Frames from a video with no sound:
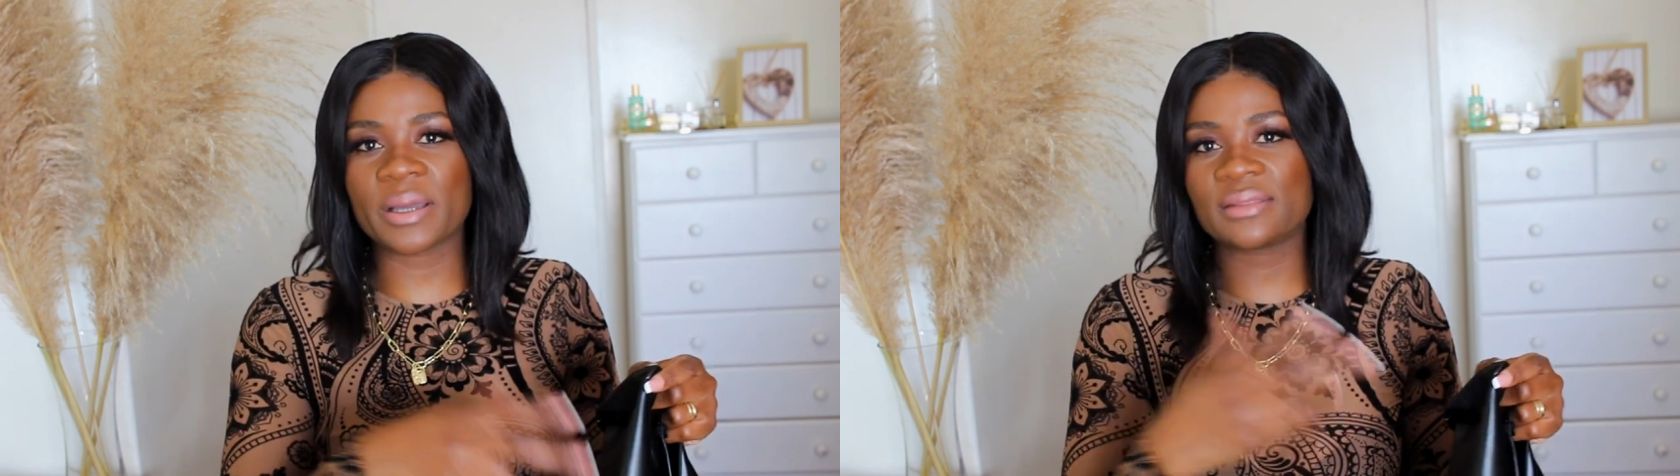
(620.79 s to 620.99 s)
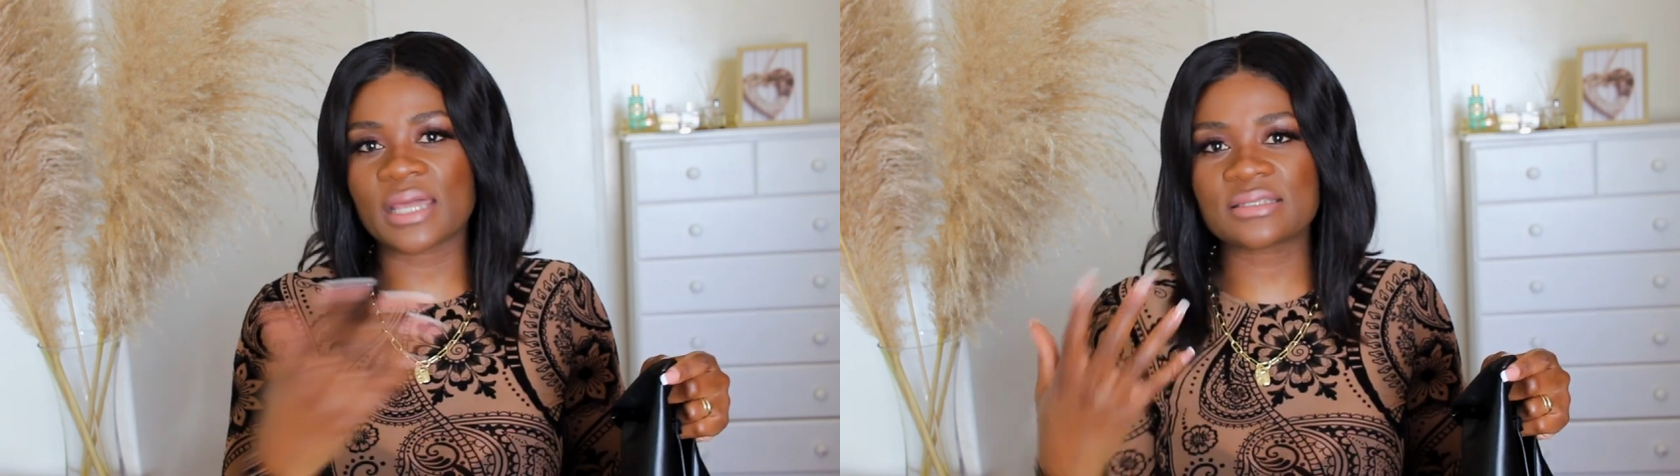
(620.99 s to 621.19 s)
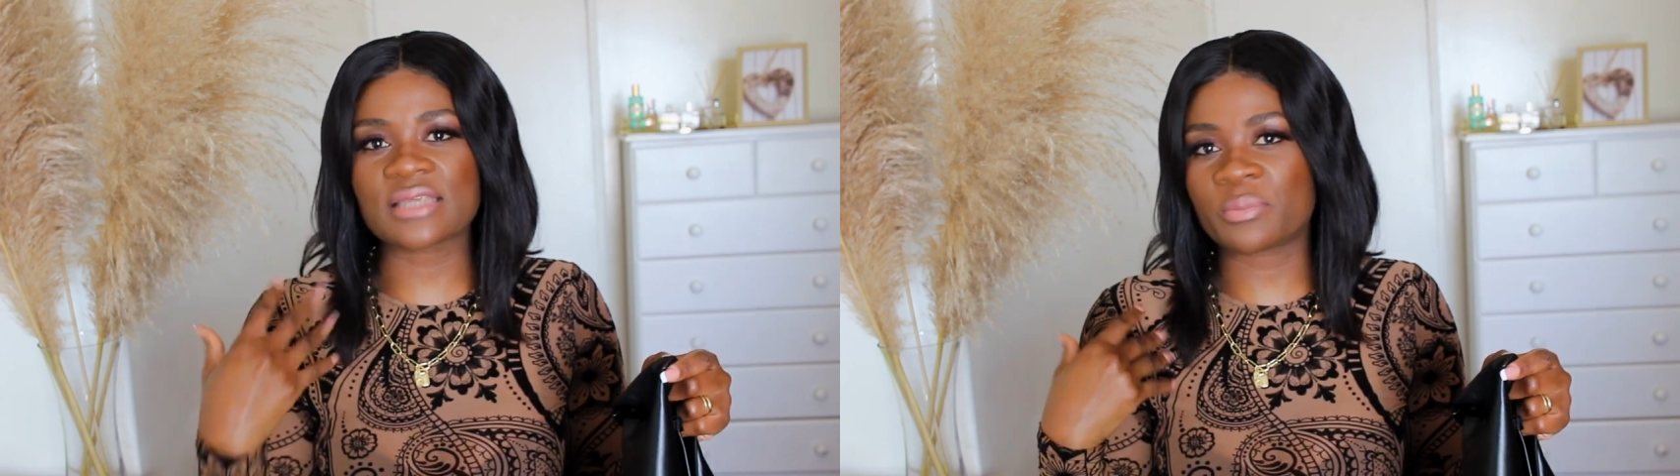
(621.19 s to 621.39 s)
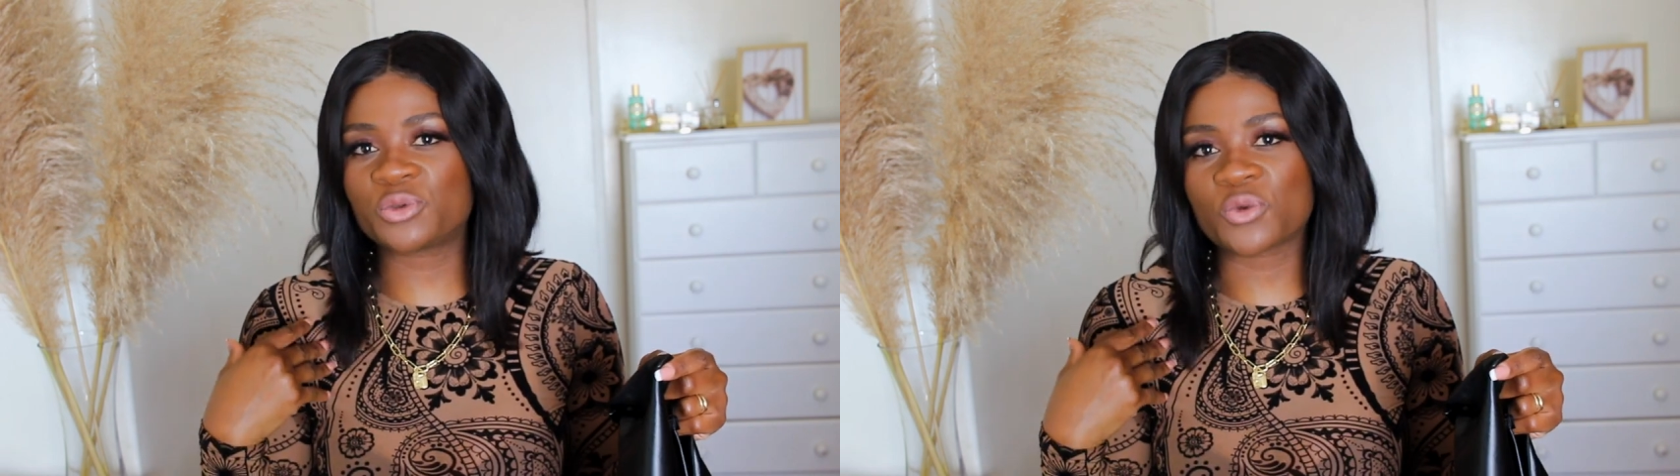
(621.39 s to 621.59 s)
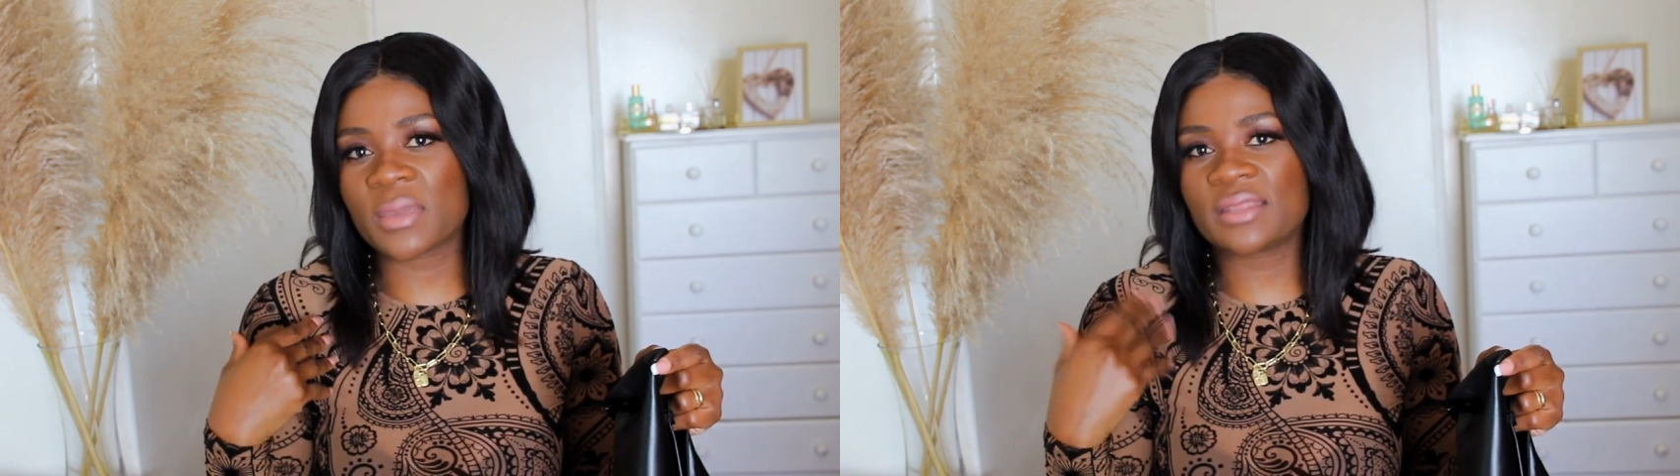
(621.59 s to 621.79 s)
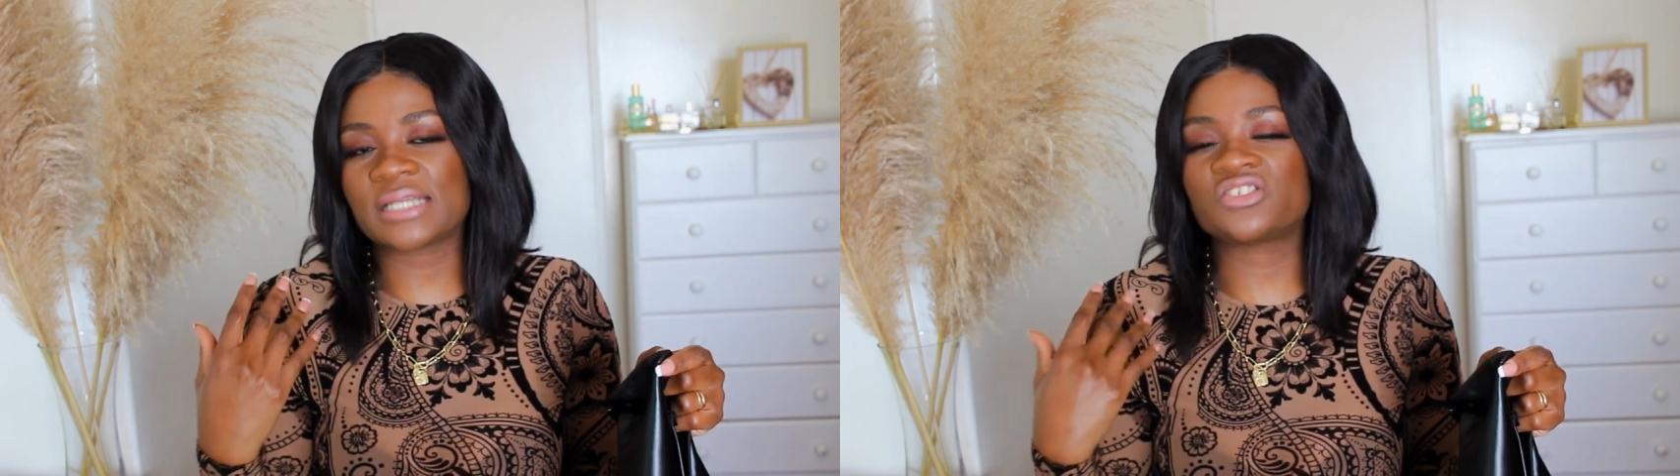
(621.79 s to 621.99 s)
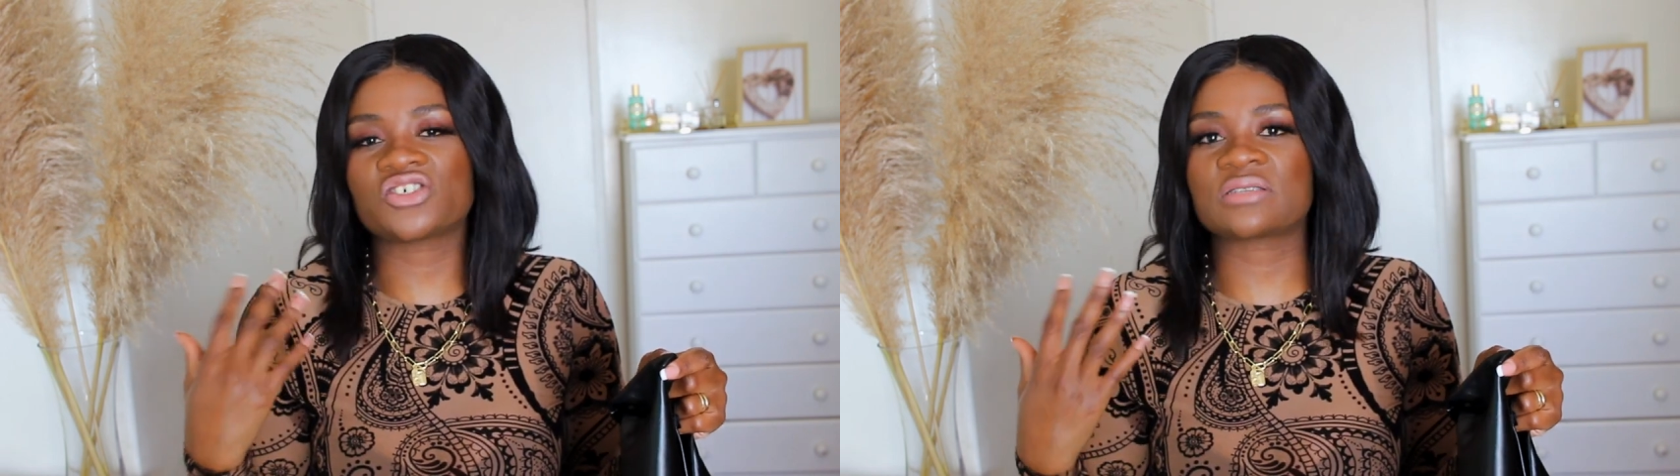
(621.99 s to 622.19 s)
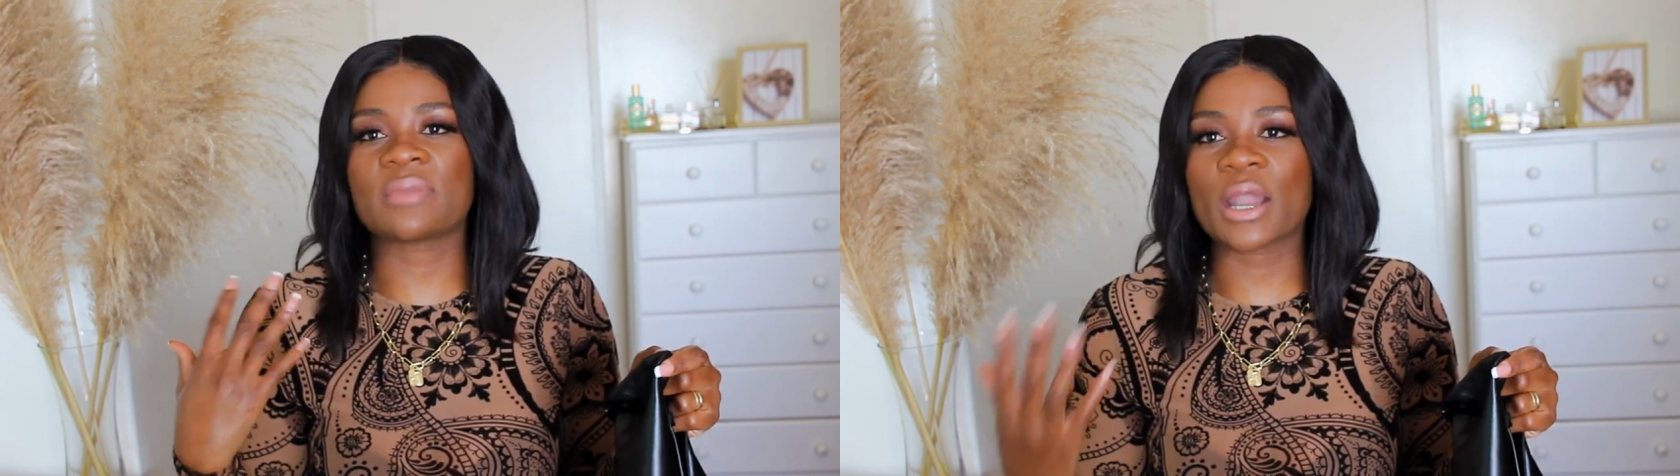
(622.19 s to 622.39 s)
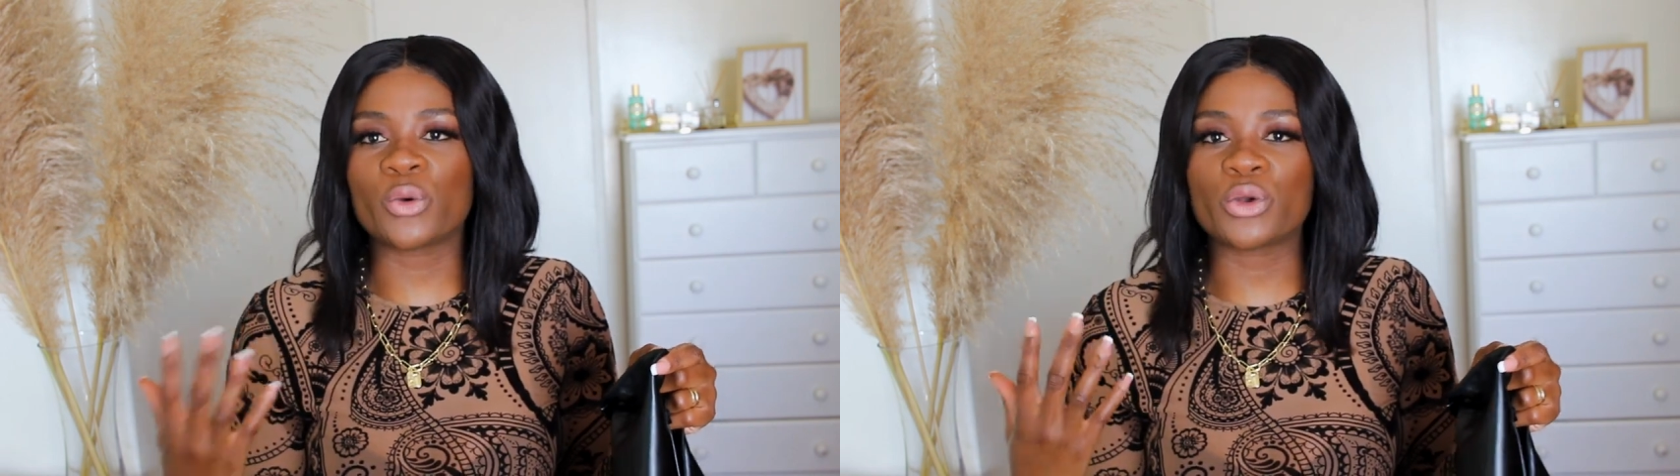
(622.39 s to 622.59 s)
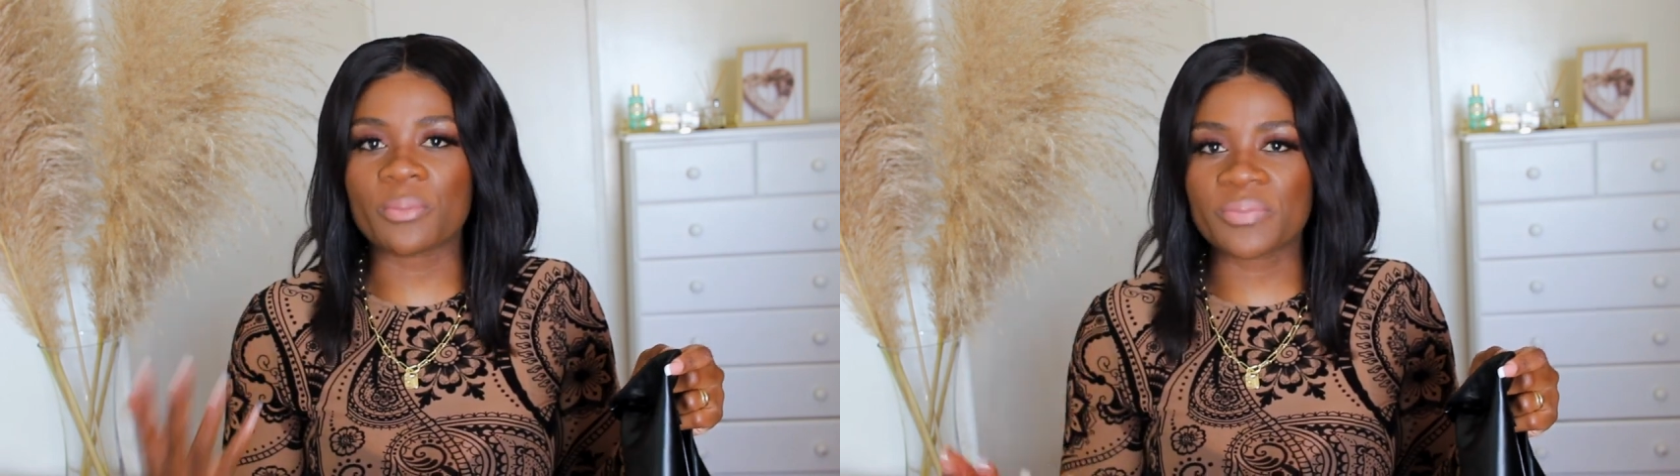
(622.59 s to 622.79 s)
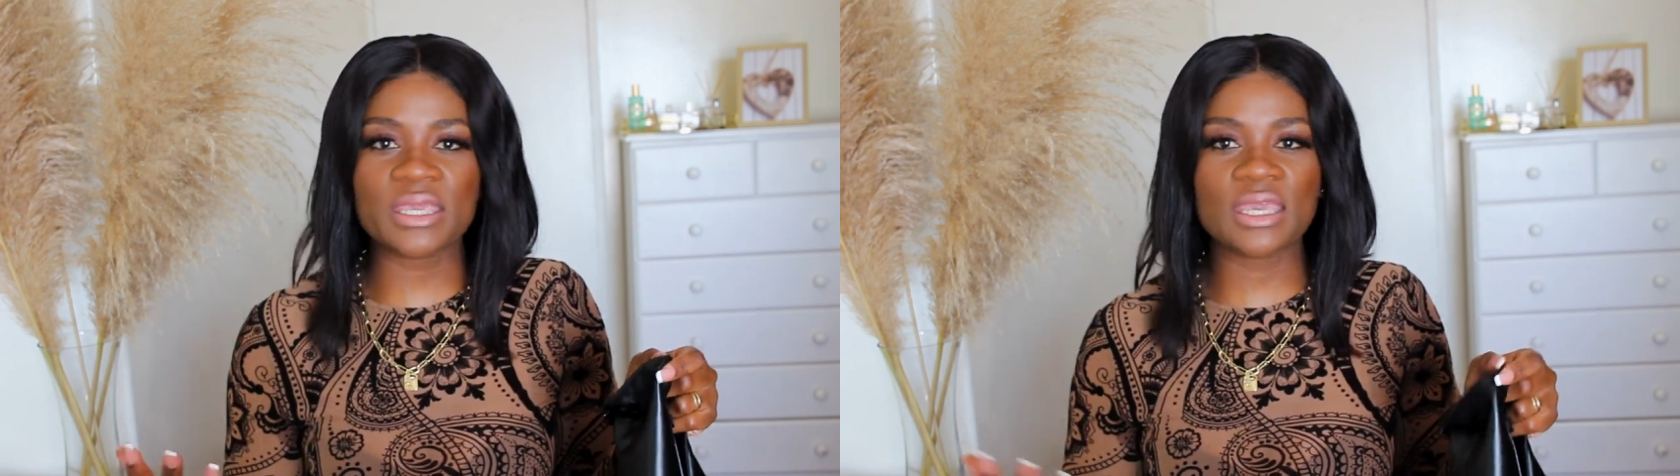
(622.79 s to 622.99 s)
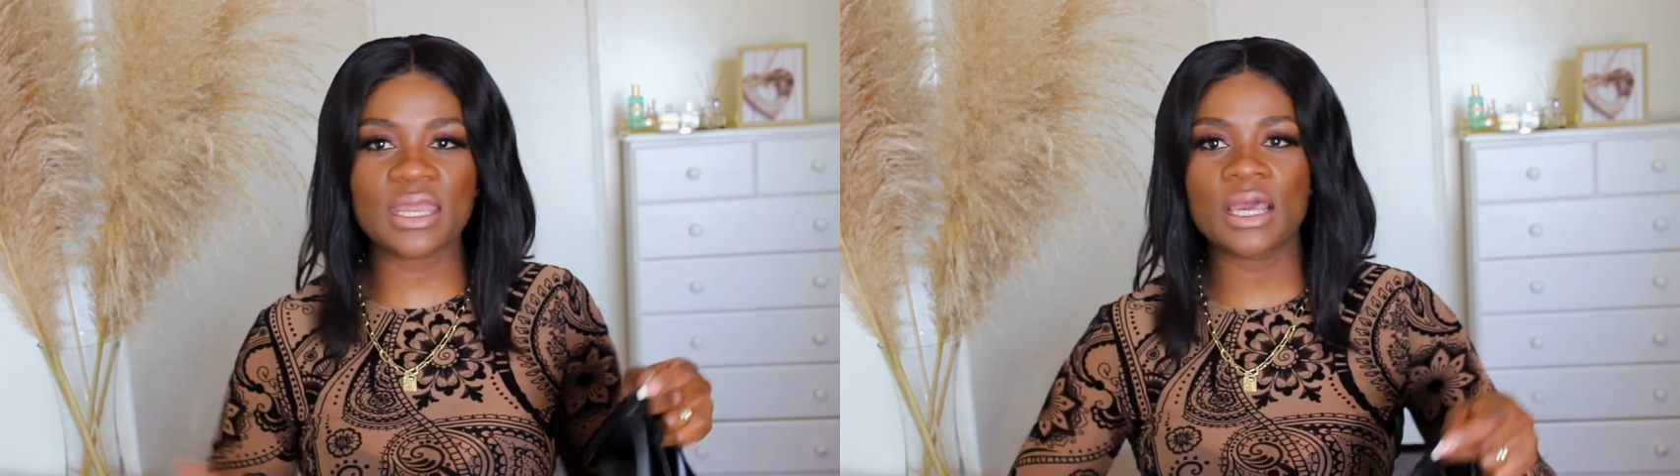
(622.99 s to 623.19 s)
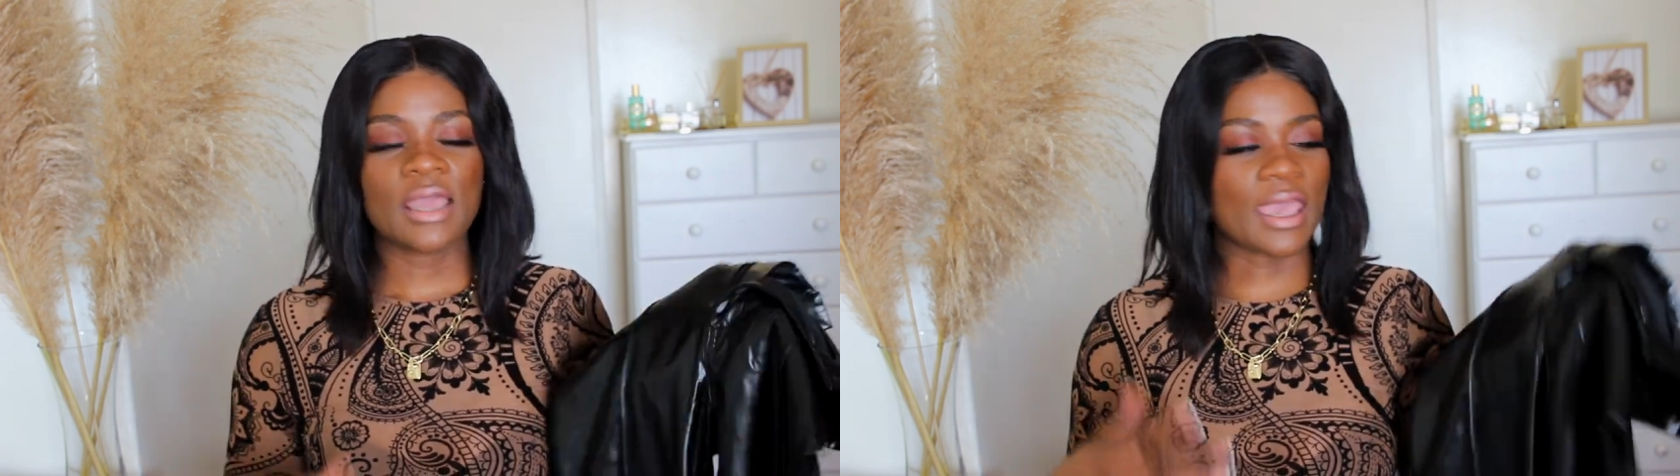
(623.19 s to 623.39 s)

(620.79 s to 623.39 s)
but that's up to me, that's just my own opinion.